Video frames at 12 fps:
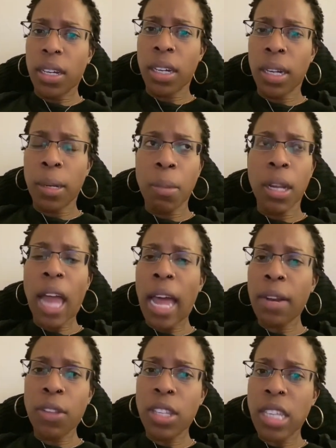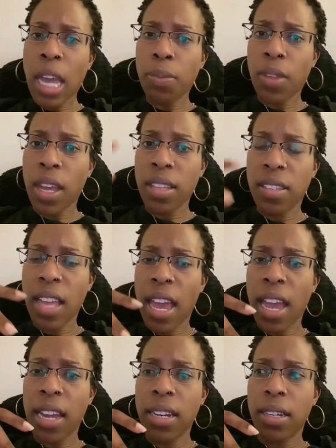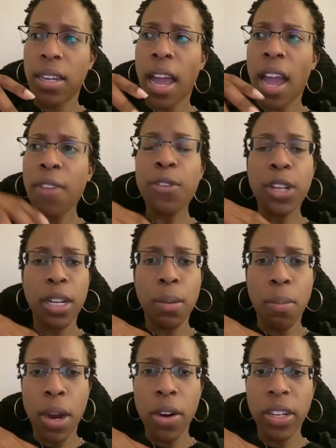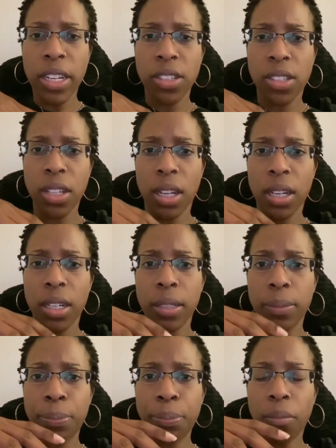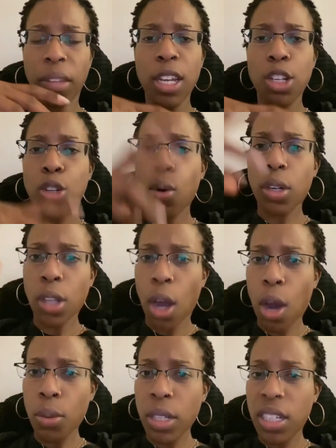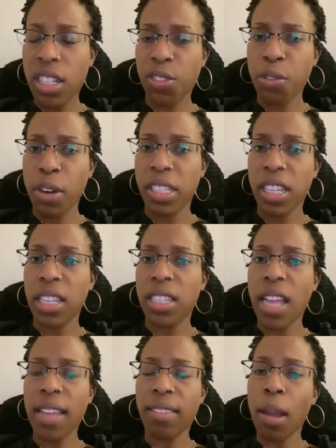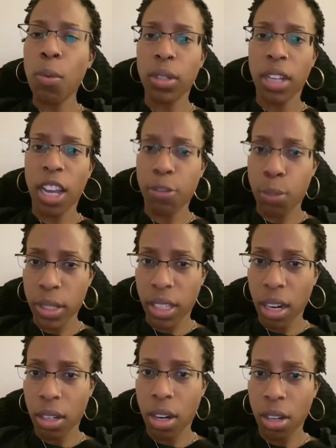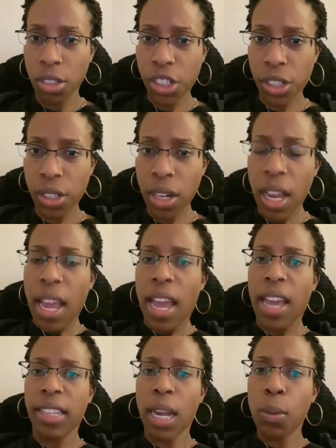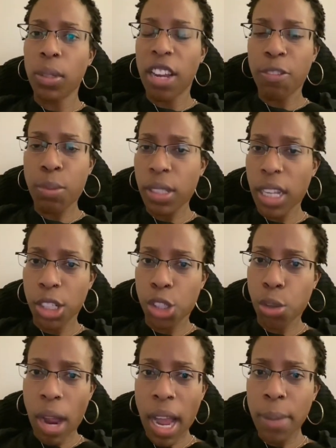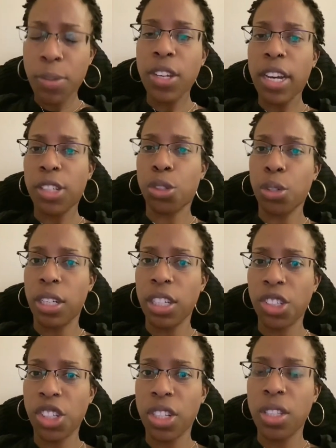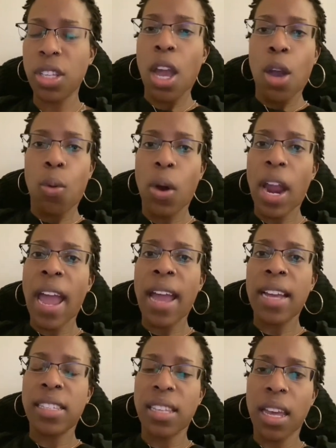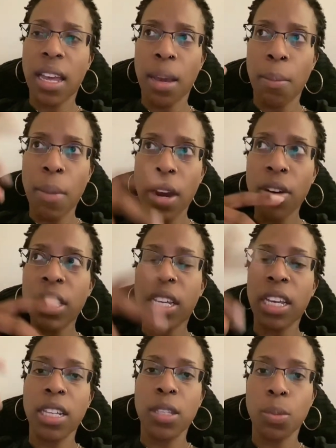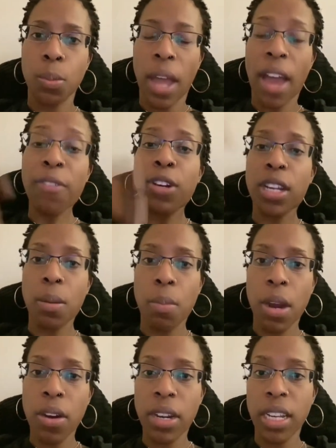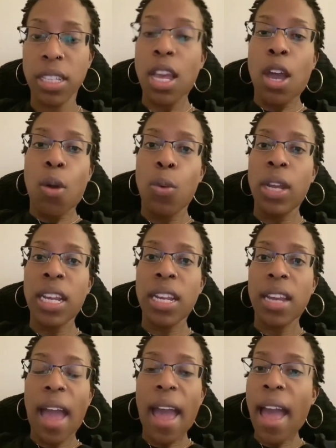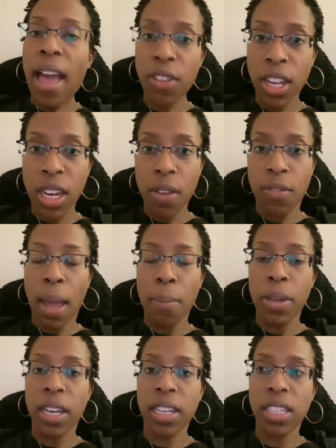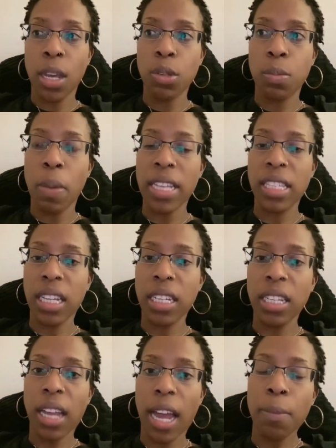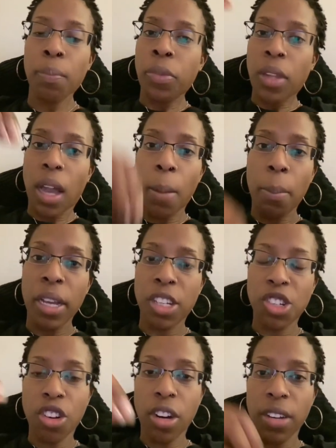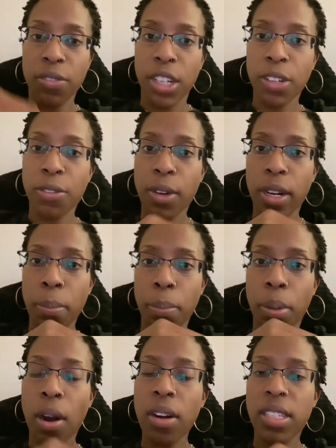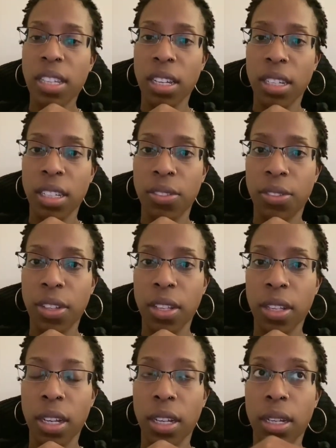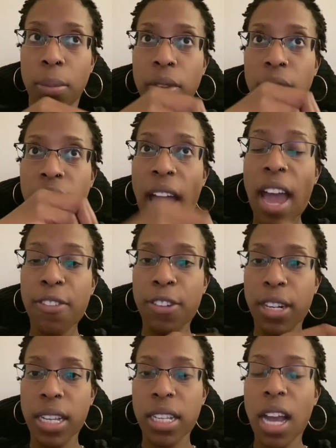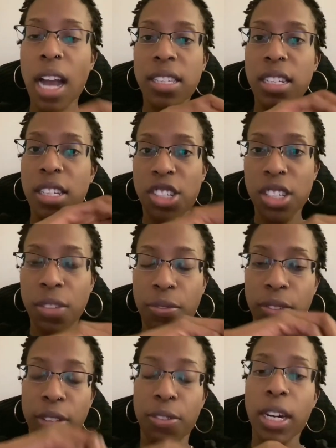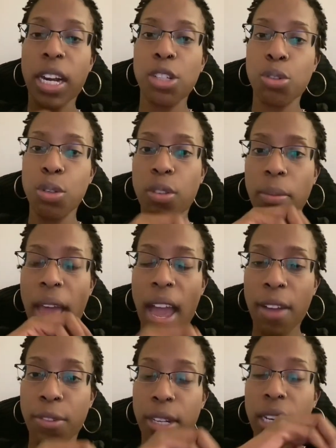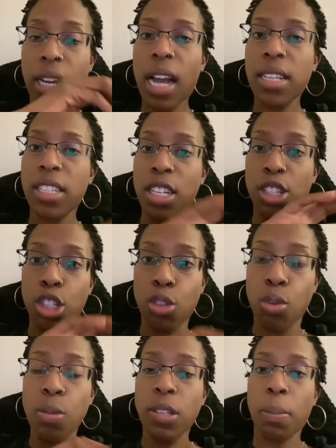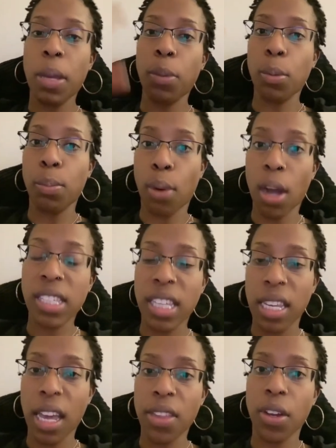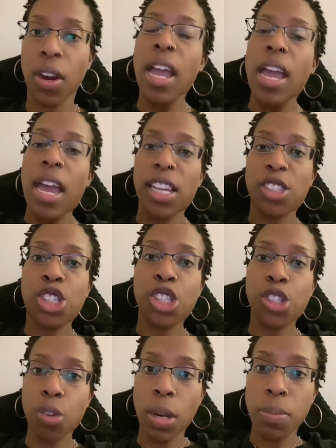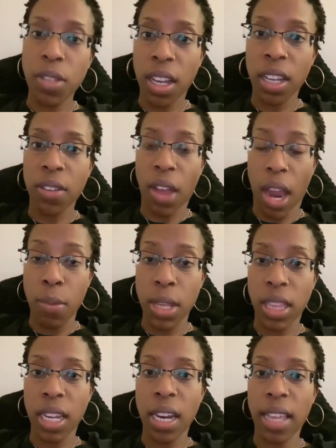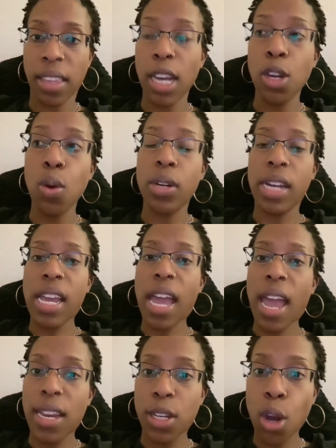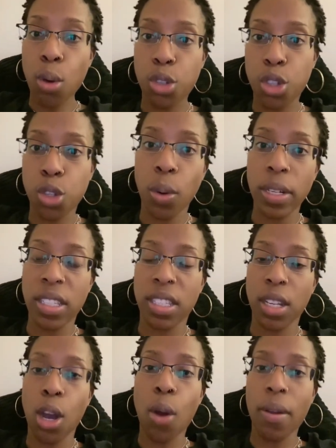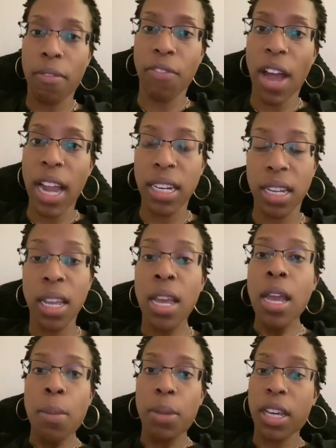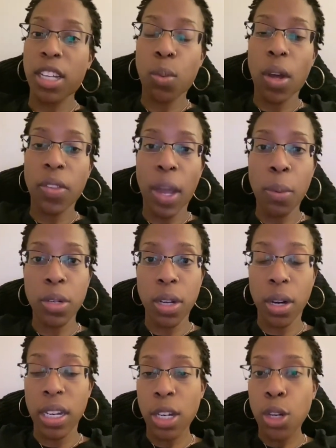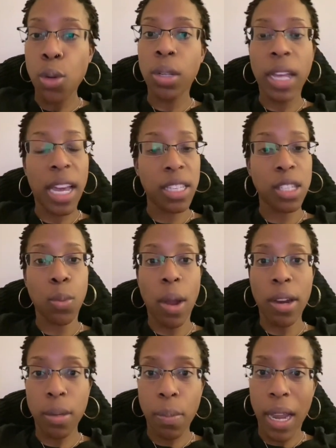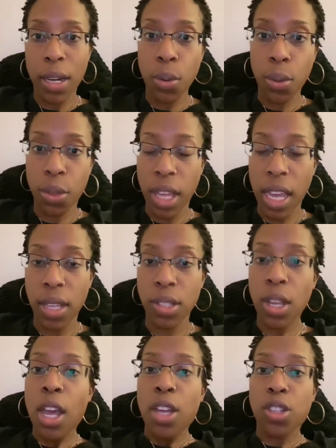A lot of the same things that African Americans endured. The only difference is that they were left with their culture and they were left with their tribes and their traditions, whereas Americans, African Americans, we didn't have any of that because it was basically like a mixture of different parts of the African continent, just different countries from the African continent, just groups of people brought together and stripped of everything that they knew. And they had no source to go and find it because, well, they were in a new land surrounded by new things.